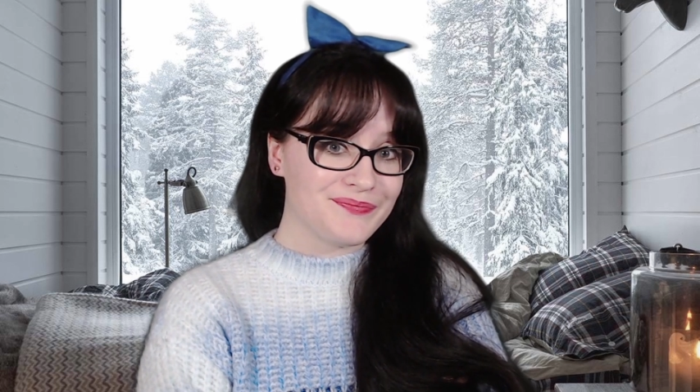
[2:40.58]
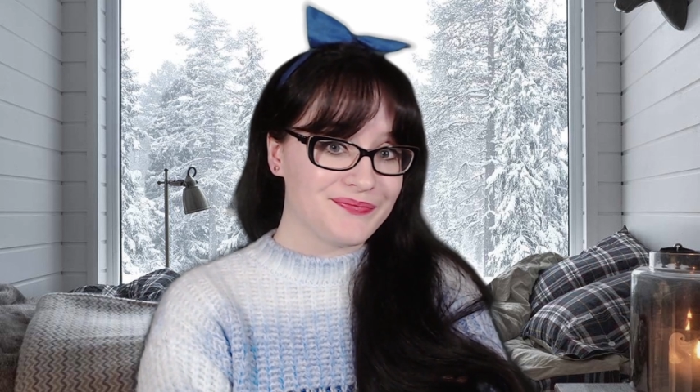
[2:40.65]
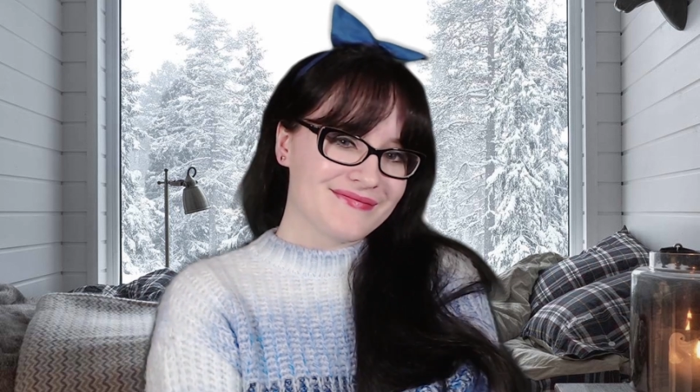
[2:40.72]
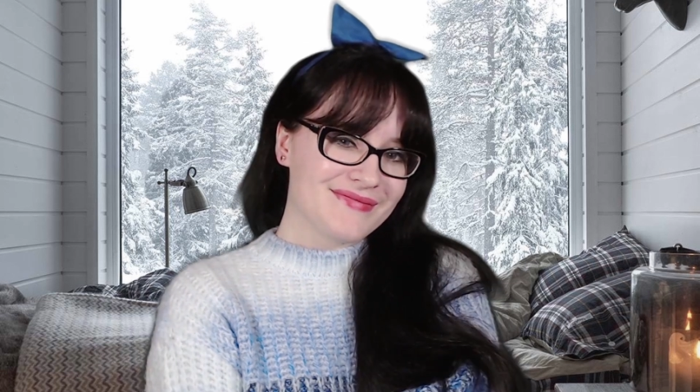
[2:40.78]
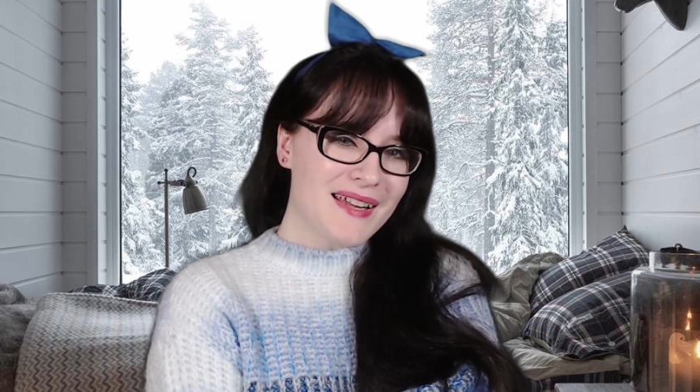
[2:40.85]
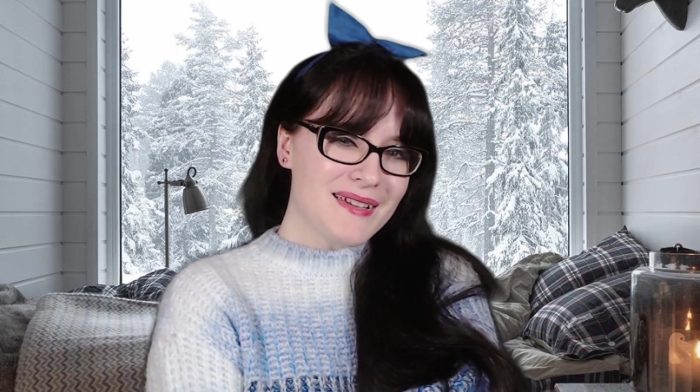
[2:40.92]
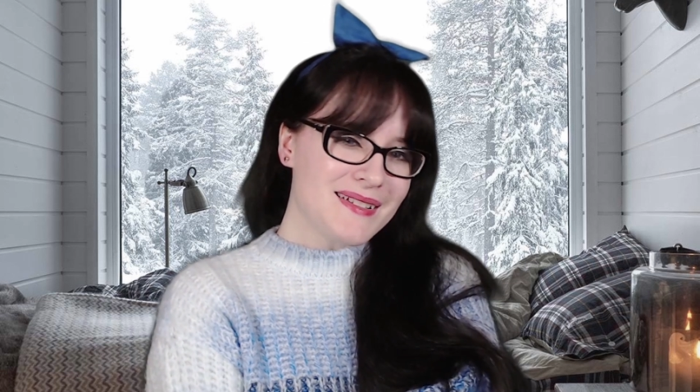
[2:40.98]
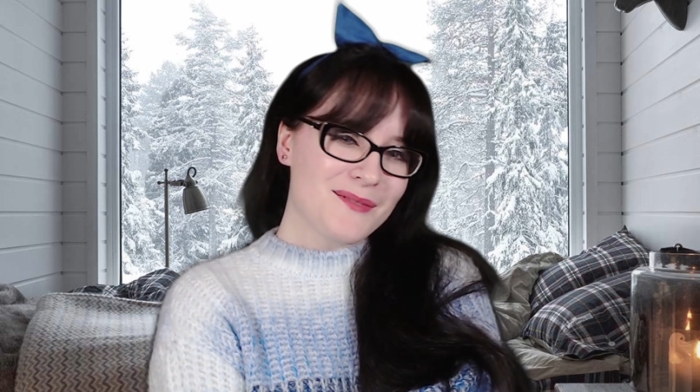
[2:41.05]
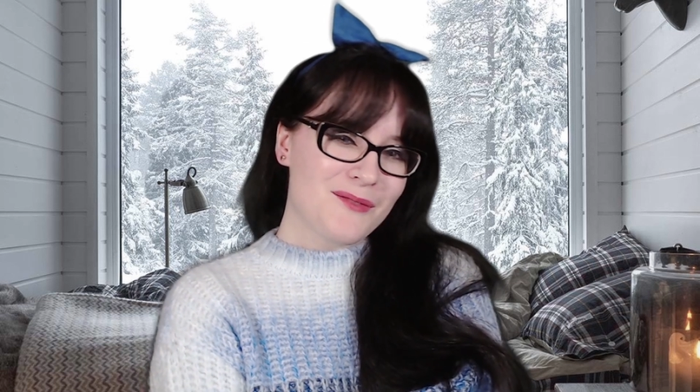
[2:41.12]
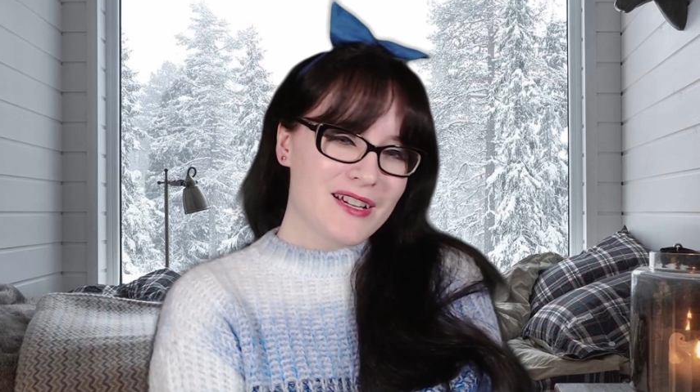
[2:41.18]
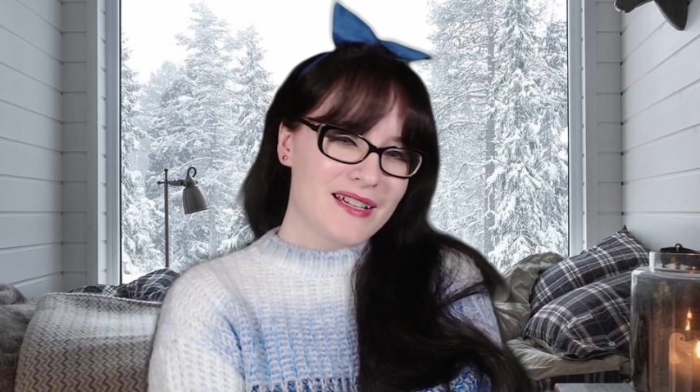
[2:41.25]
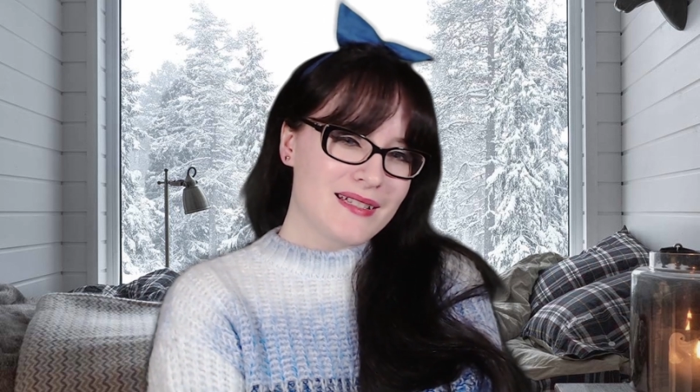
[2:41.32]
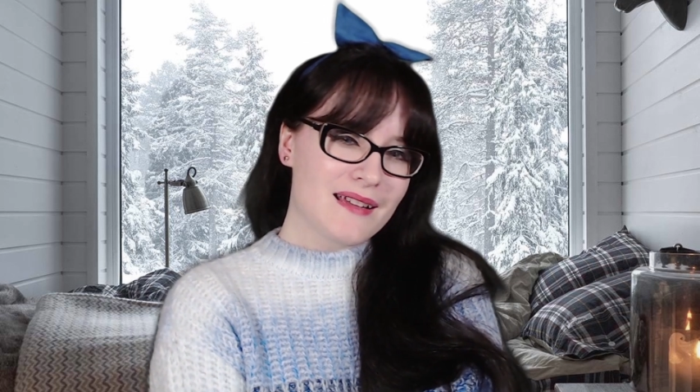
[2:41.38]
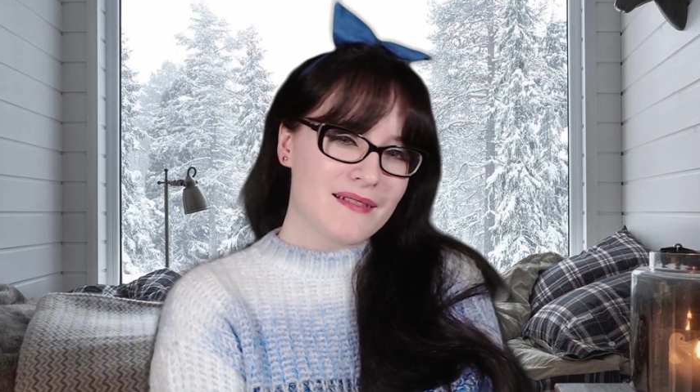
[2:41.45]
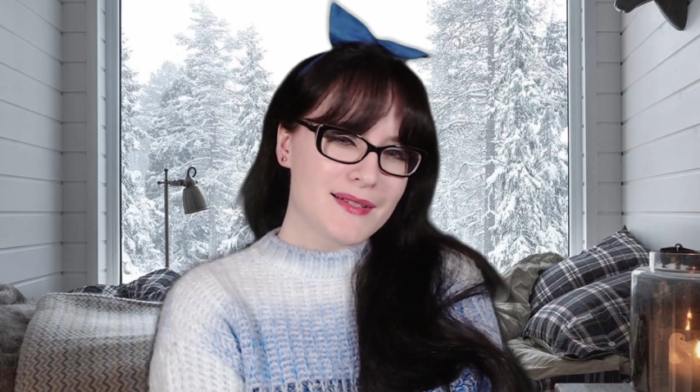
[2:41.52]
I just
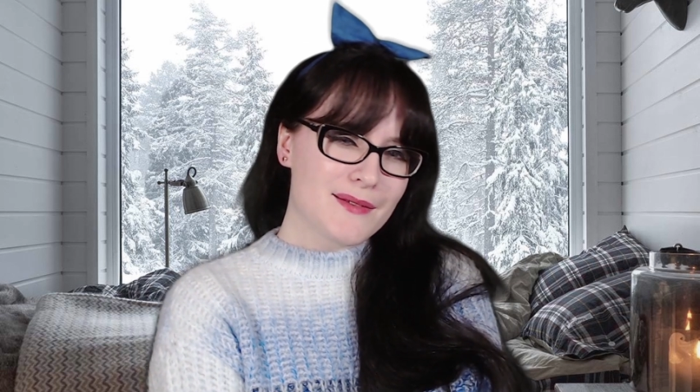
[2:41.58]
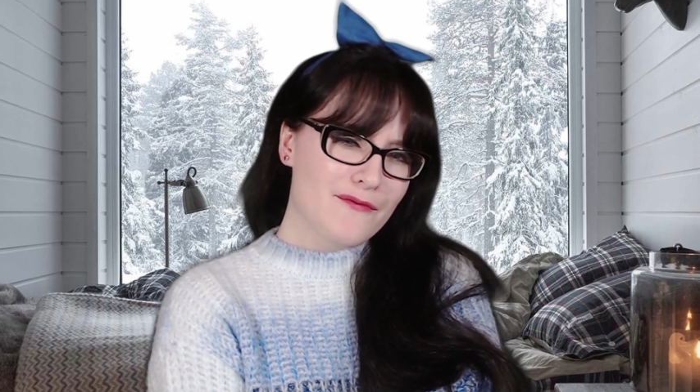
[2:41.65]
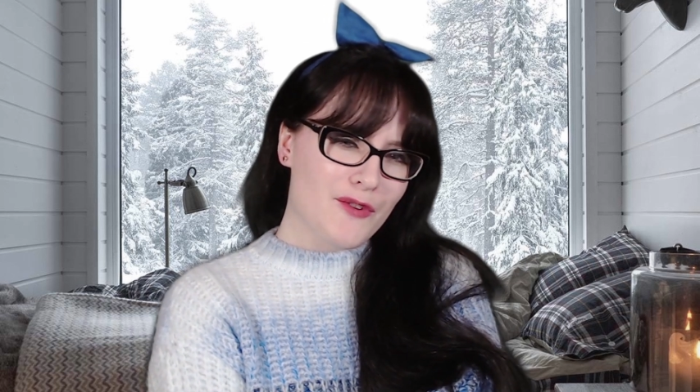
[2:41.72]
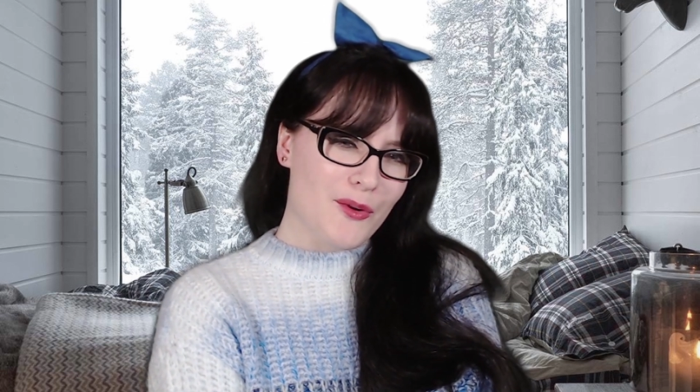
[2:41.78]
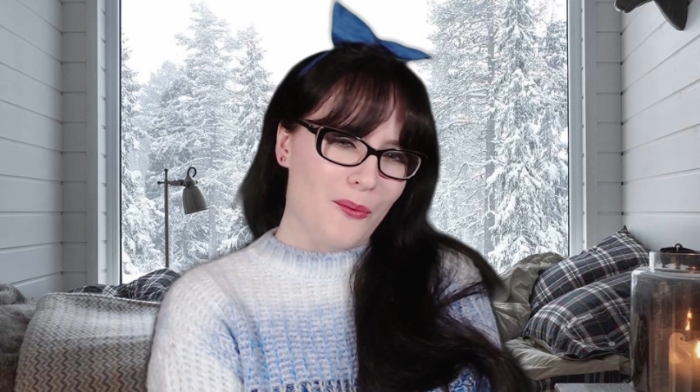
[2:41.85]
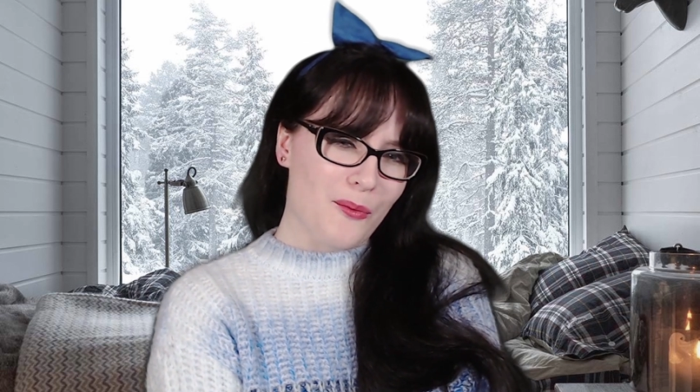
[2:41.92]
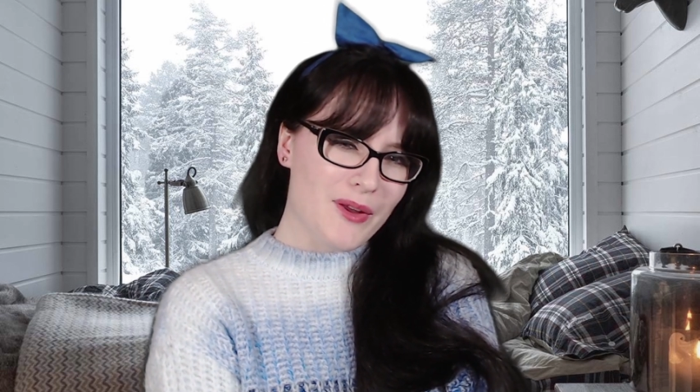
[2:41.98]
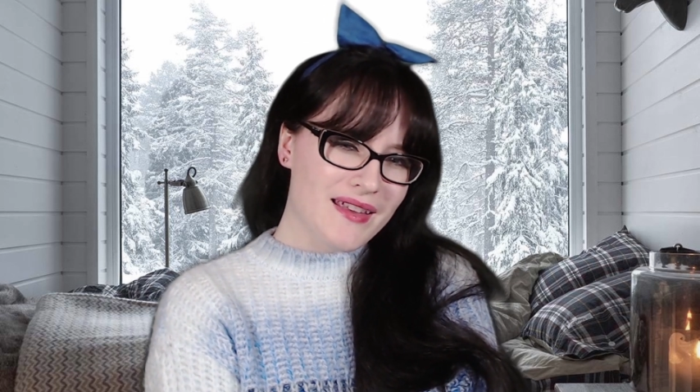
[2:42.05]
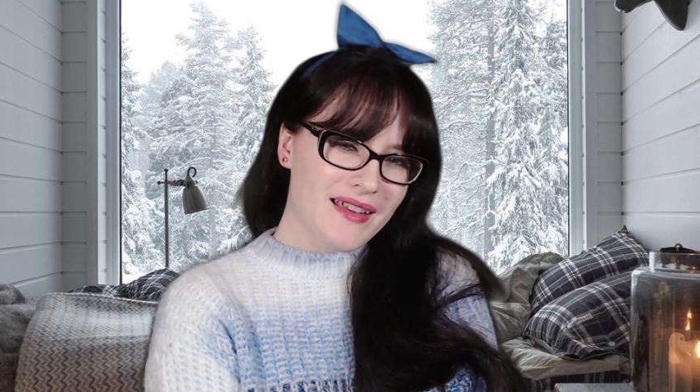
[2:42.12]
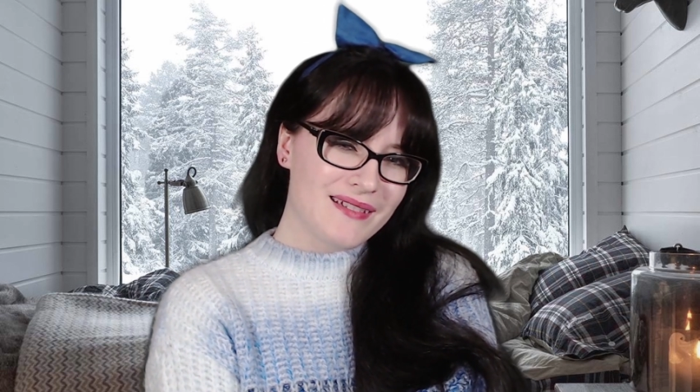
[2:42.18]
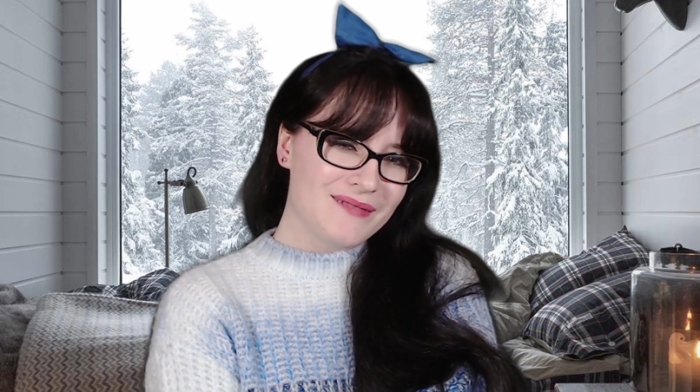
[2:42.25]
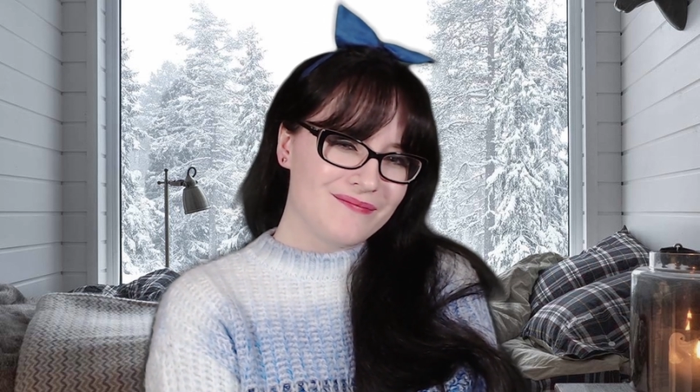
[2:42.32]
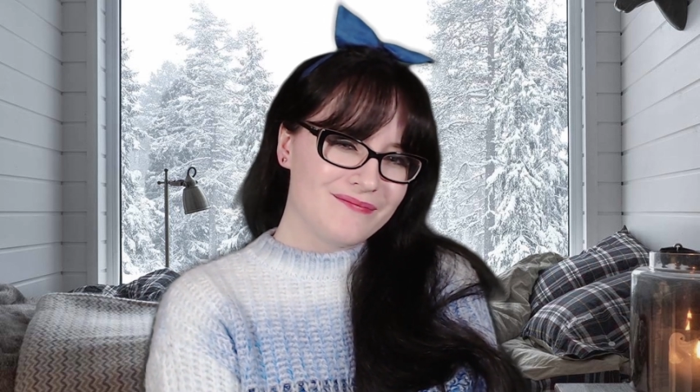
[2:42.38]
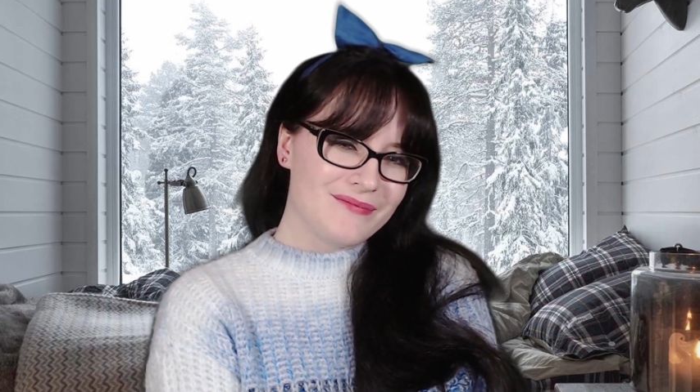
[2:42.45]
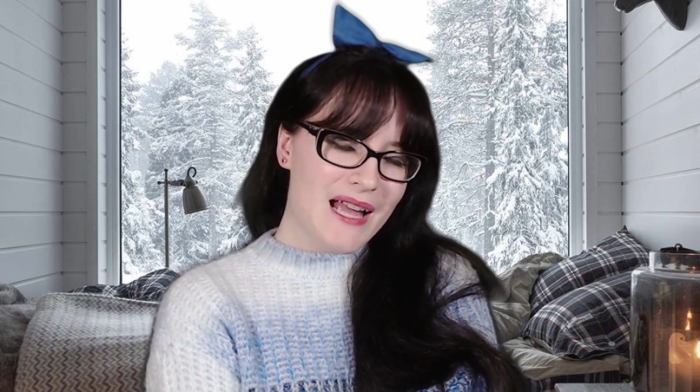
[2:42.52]
wanted to have some fun with it